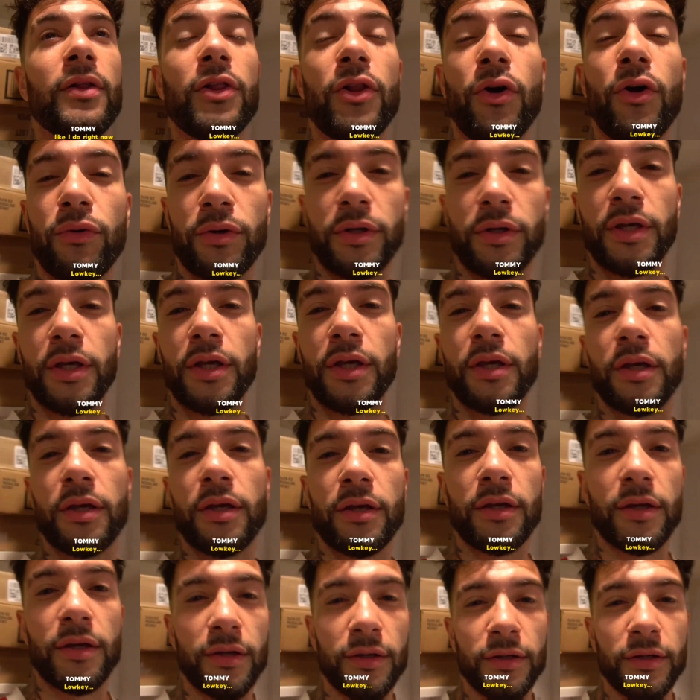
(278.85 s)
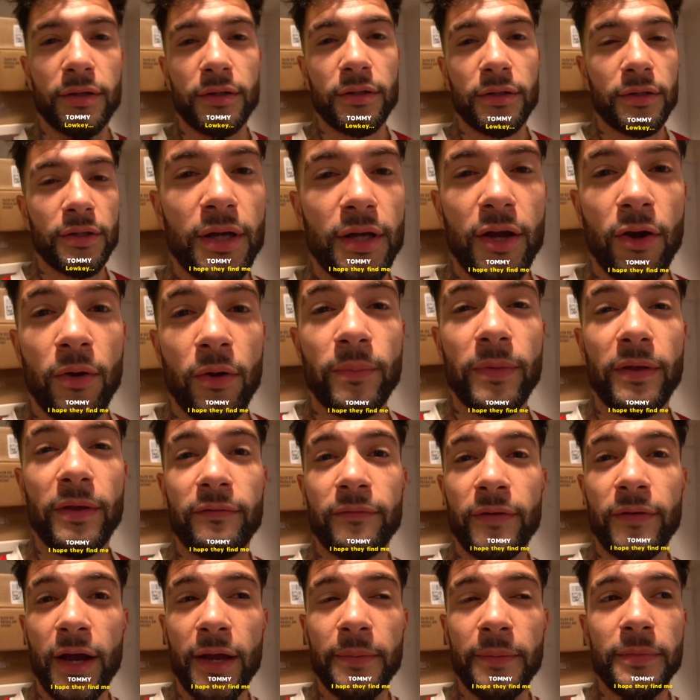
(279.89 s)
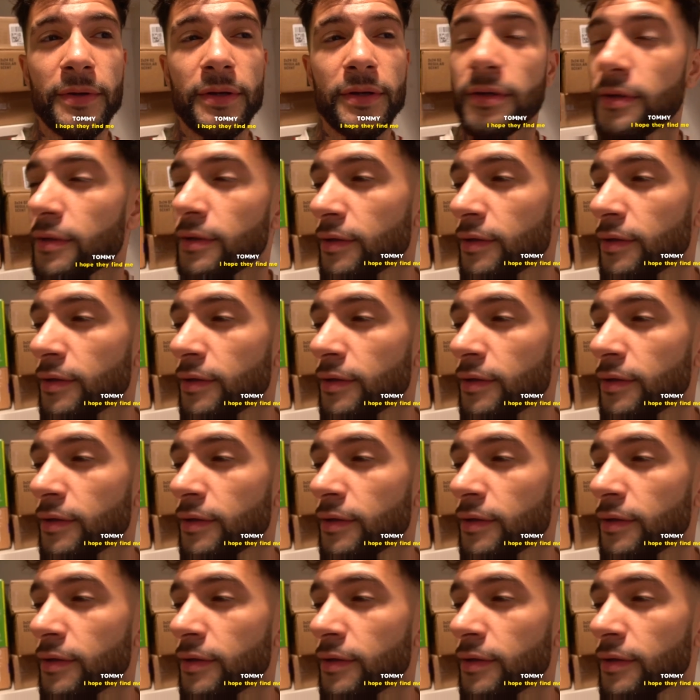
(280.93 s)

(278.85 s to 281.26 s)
Low key, I hope they find me.